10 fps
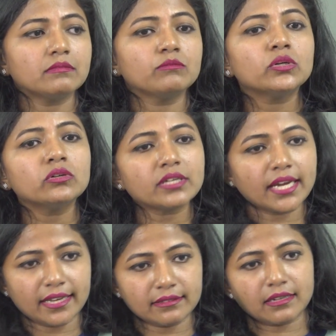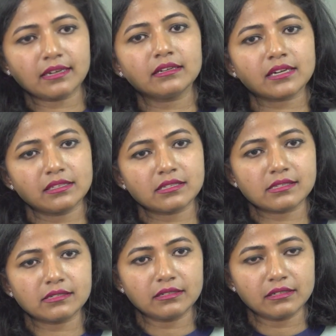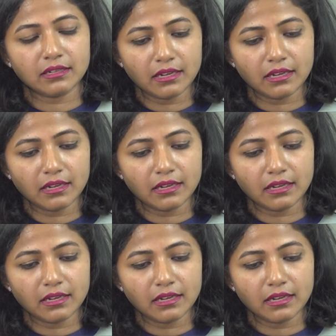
more ethical concern.